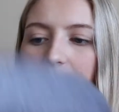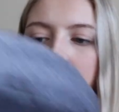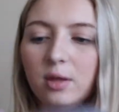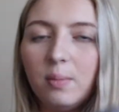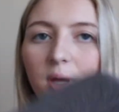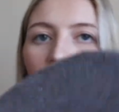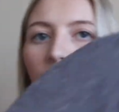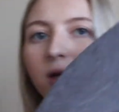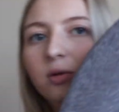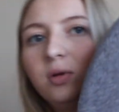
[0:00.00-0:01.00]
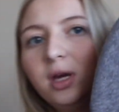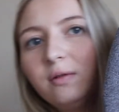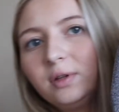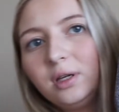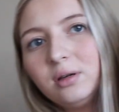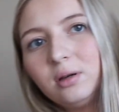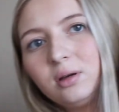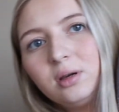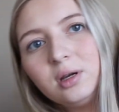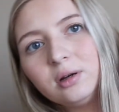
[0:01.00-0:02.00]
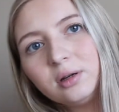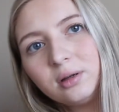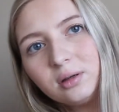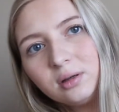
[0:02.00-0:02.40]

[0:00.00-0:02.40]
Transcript: And the middle, I know you can't really hear,